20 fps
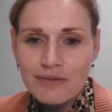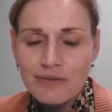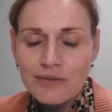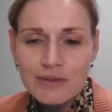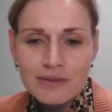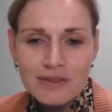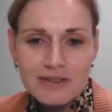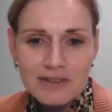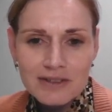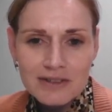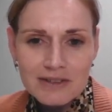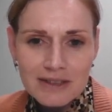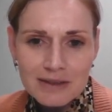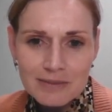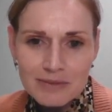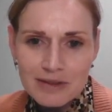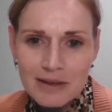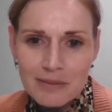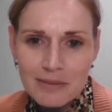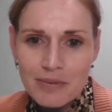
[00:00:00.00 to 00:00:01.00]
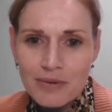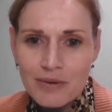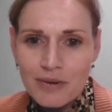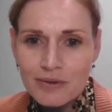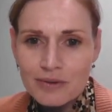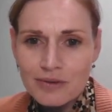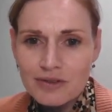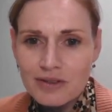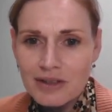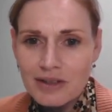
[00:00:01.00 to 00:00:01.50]
food systems
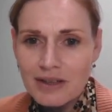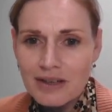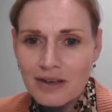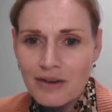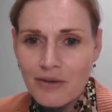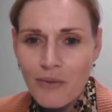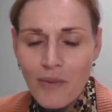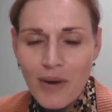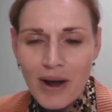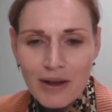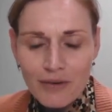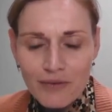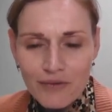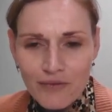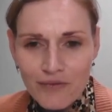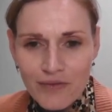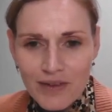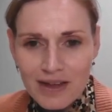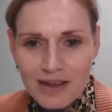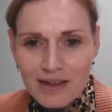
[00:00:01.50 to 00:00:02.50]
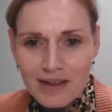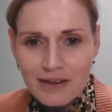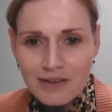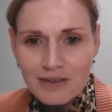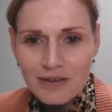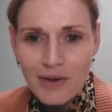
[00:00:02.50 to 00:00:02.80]
approach way of thinking.